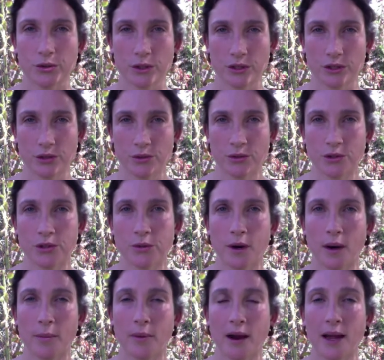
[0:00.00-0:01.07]
attune to
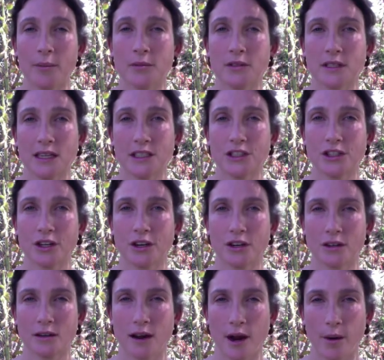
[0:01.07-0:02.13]
our primal nature,
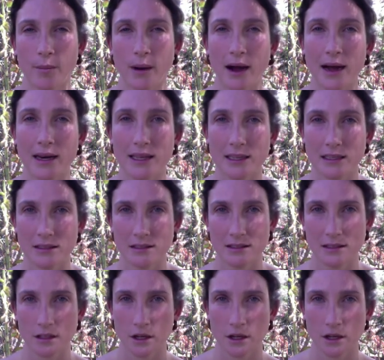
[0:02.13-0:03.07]
our bodies,